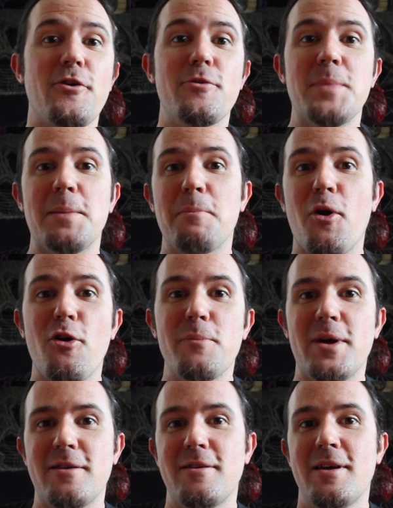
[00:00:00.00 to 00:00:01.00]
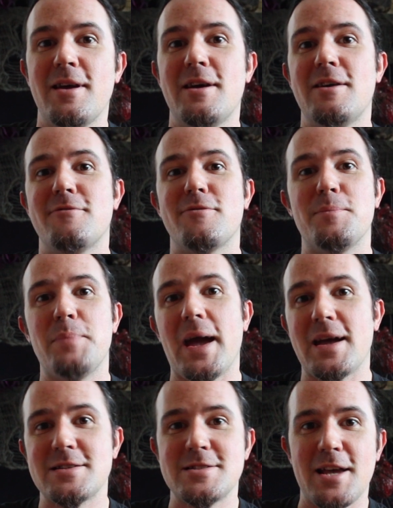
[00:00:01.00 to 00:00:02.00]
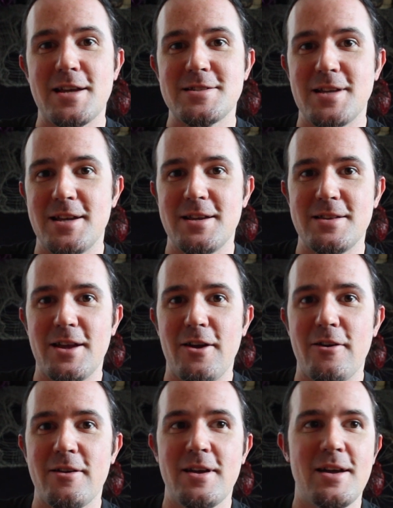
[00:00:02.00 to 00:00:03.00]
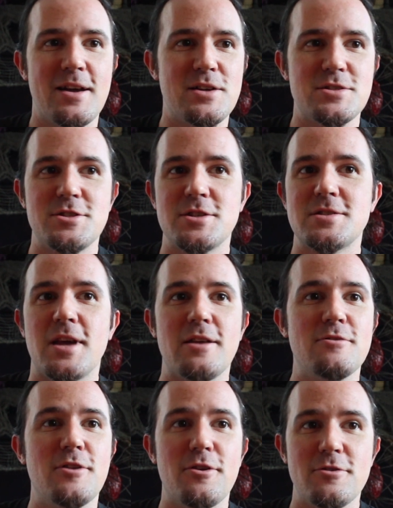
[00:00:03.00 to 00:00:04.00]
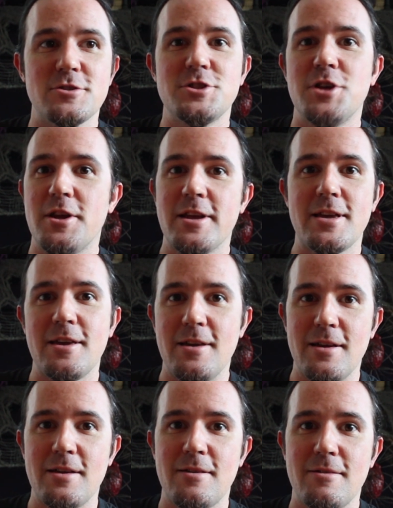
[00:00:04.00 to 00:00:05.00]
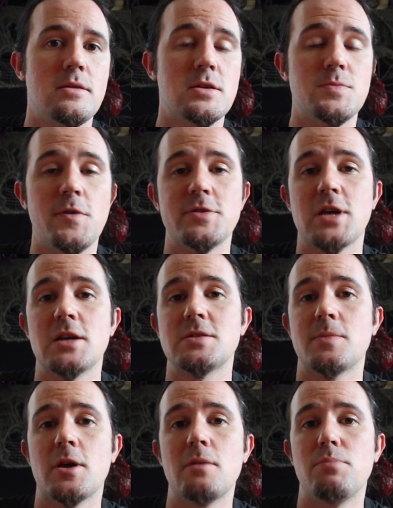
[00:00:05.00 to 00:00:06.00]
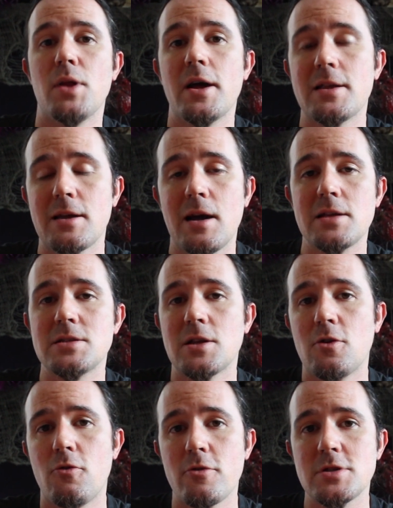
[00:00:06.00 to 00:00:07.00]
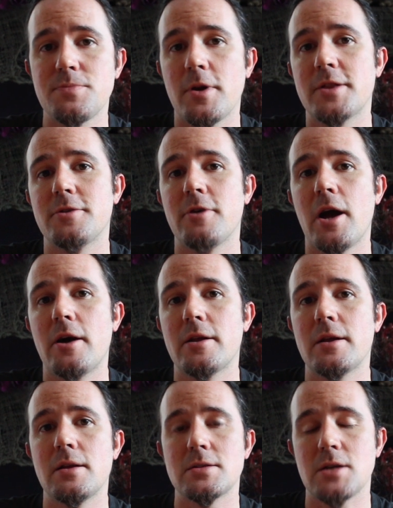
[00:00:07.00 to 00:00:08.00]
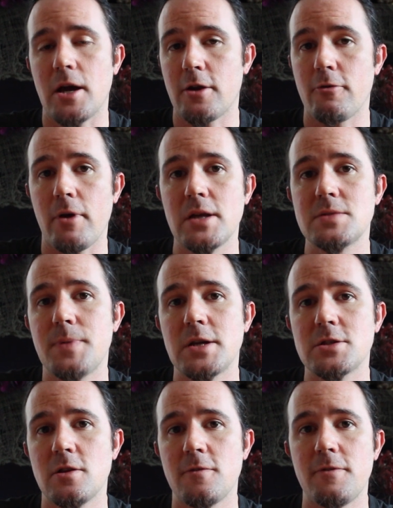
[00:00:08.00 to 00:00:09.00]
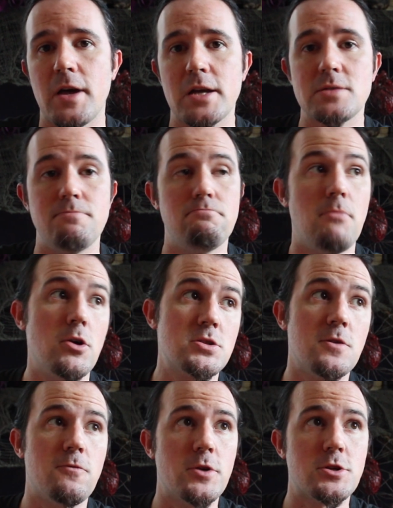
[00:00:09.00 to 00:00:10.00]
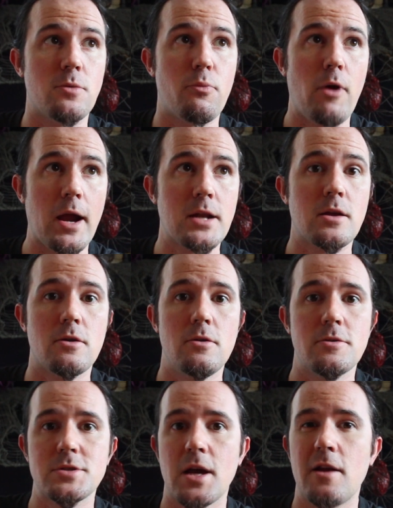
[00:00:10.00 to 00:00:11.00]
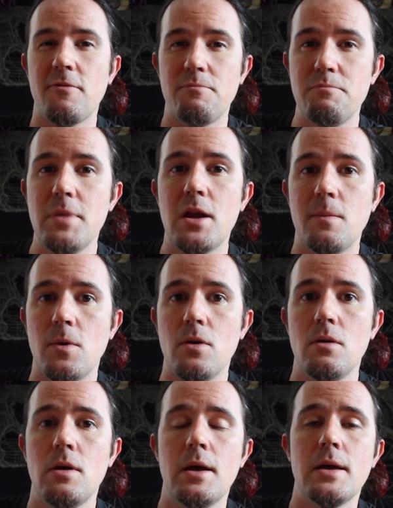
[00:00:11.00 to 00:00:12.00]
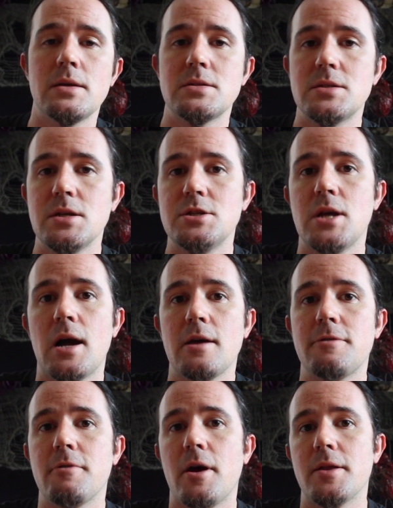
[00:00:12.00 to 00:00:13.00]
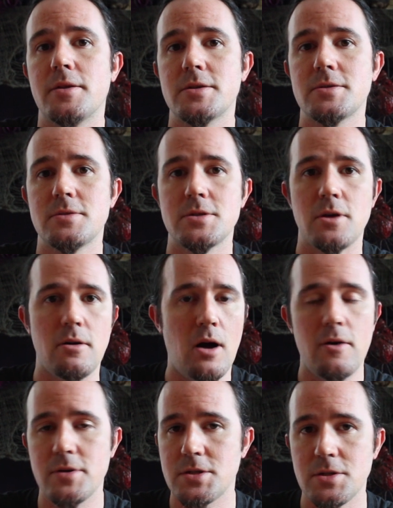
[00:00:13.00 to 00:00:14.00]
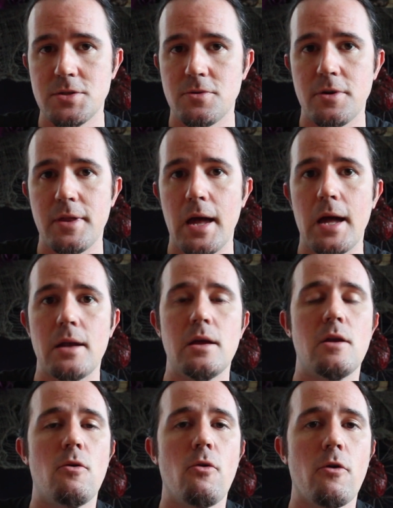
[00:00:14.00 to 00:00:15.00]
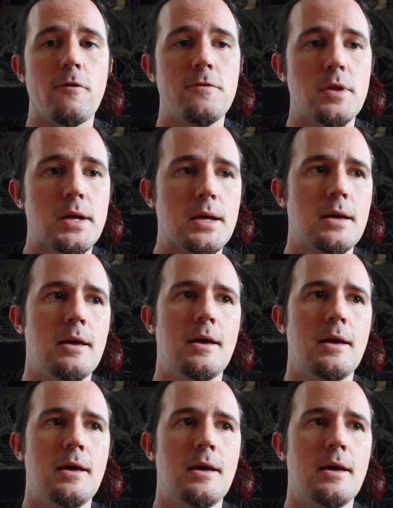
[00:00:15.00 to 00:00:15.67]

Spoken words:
Thurman Merman from Bad Santa in there. Is just a little shitty kid. This movie's got some good blood and guts and gore spread throughout it. It's got great special effects, most of which are practical. There's kind of minimal CGI throughout this one, so I always enjoy that in a horror flick.